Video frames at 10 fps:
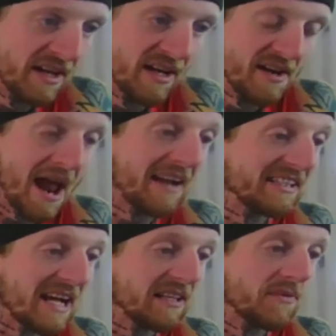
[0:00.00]
Not
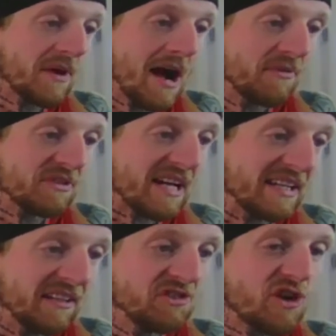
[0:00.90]
exactly where I was
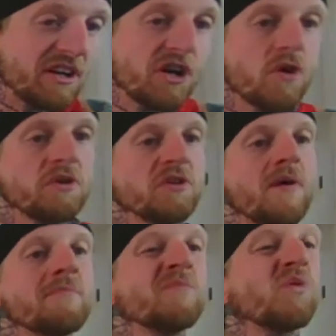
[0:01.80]
ideally trying to go.
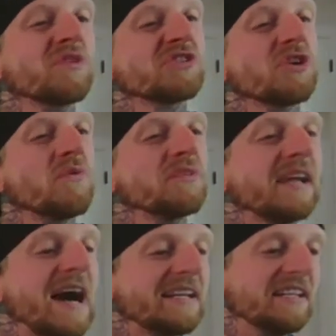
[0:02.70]
I'm more so on the
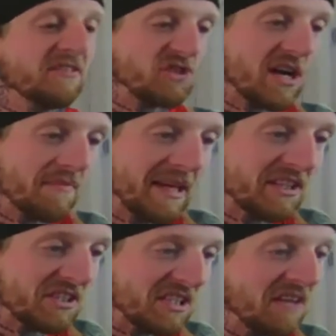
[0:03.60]
idea of trying to make
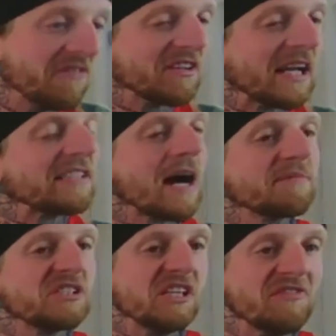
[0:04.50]
this defense, like top
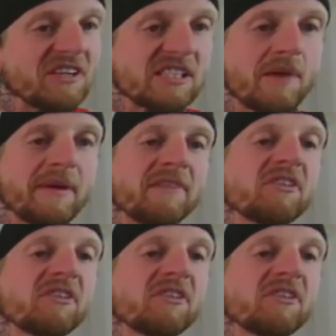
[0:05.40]
this defense out, man.